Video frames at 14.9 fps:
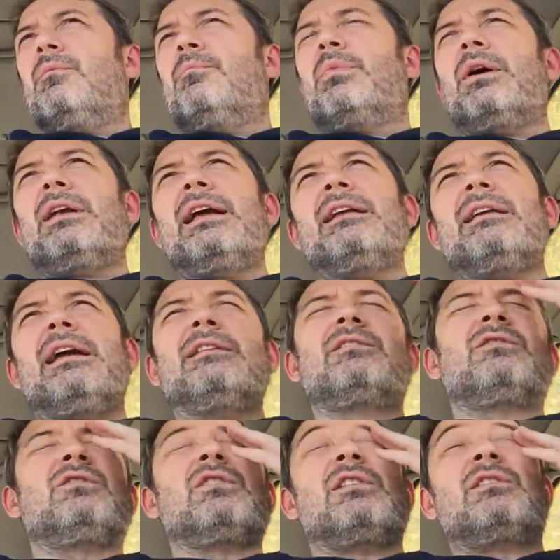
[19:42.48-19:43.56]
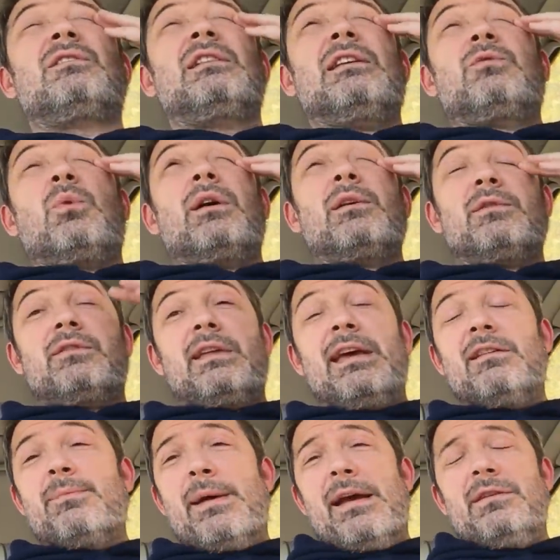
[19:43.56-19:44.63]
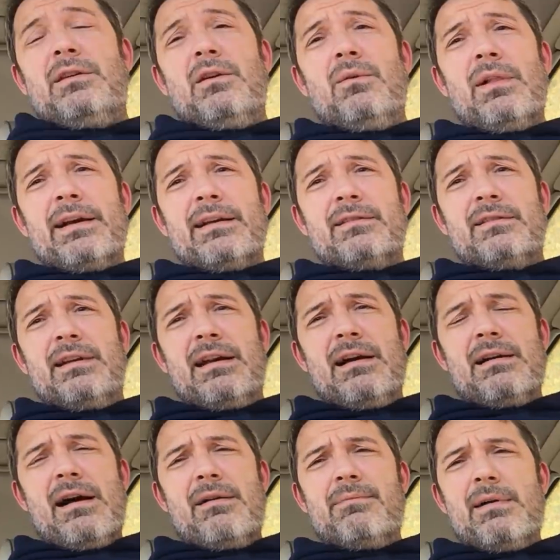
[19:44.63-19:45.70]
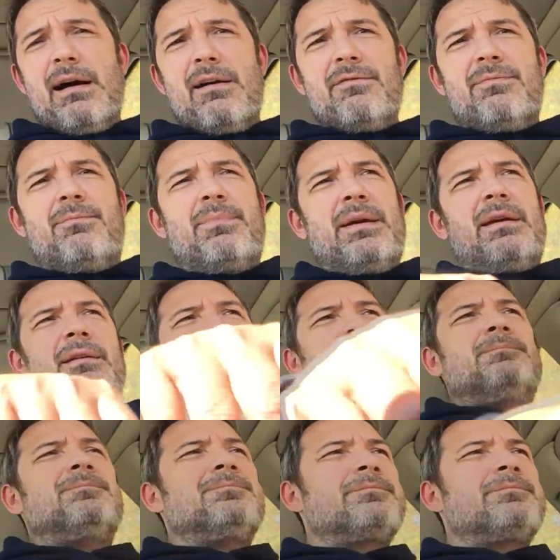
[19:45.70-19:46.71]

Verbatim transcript: but it, it's just, it's one of those things, man, you know, like I said, I, I, I've been,